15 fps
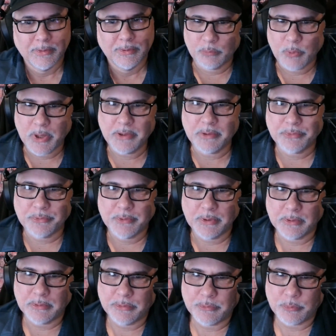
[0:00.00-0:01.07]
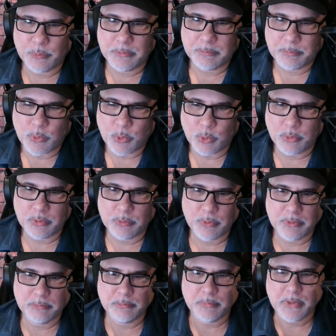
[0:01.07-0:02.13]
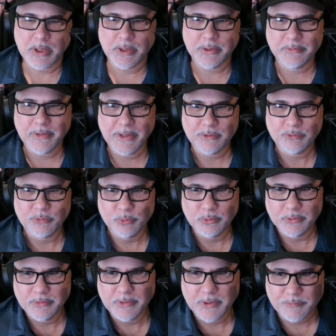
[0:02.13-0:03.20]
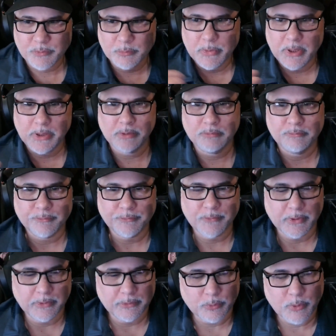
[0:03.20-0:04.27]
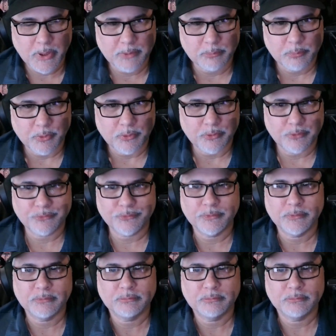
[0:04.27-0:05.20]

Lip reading: Why do you think the report written by Dan Doolin never made it in front of the right person